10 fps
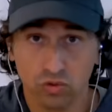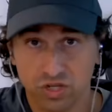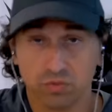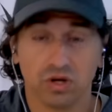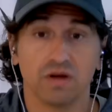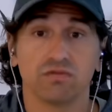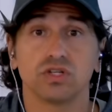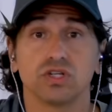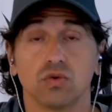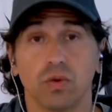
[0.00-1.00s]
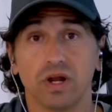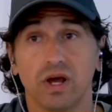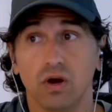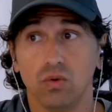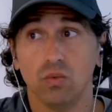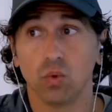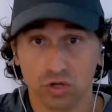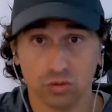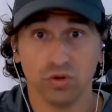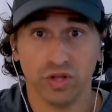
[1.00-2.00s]
separate conversation about how
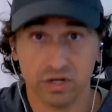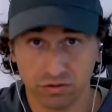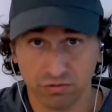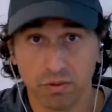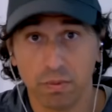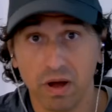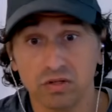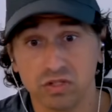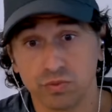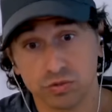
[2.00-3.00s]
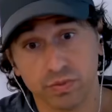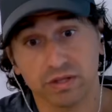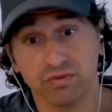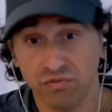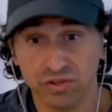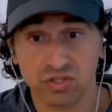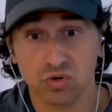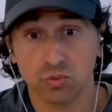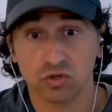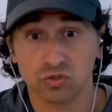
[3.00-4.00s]
workable that is from a policy perspective and
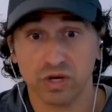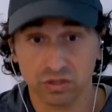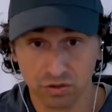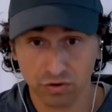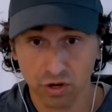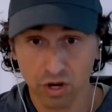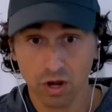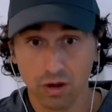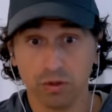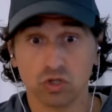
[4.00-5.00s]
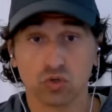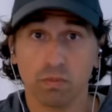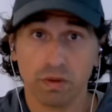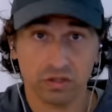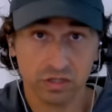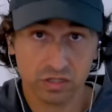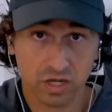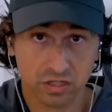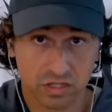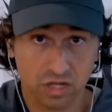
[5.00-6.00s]
fiscal perspective, but Trump at least
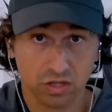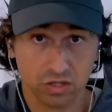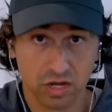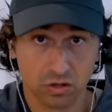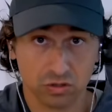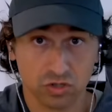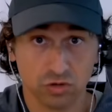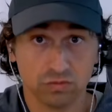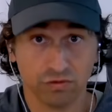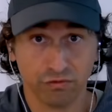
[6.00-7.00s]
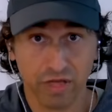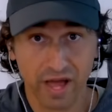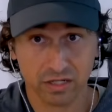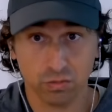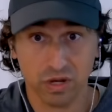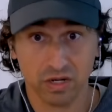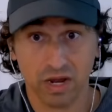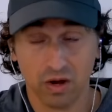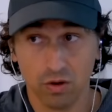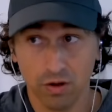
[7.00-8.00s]
had set the terms of that debate.
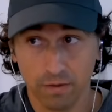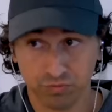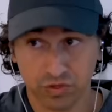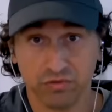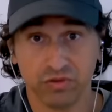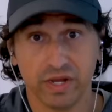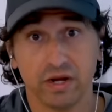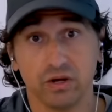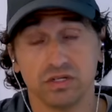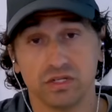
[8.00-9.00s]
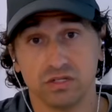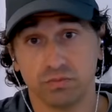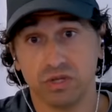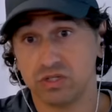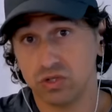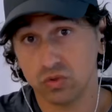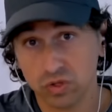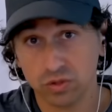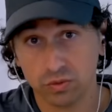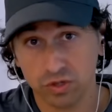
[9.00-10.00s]
Now, given that Harris is basically
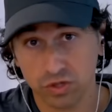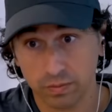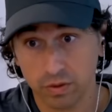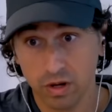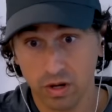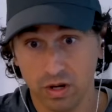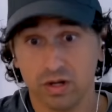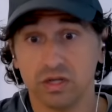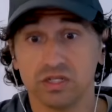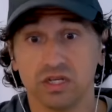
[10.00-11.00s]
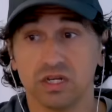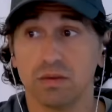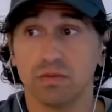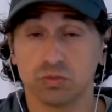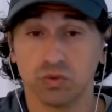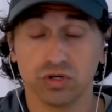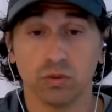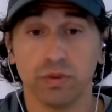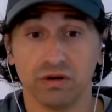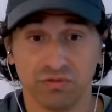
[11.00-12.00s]
agreeing with him, is he going to get much political
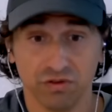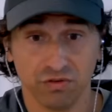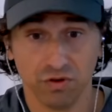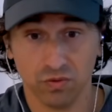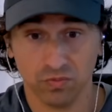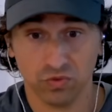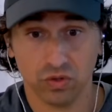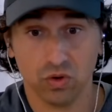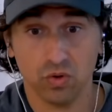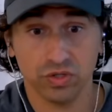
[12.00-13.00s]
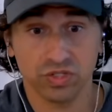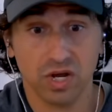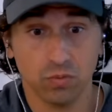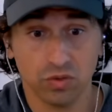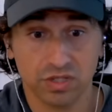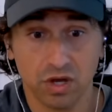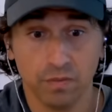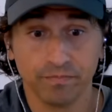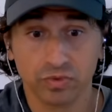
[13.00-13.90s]
benefit from only time will tell.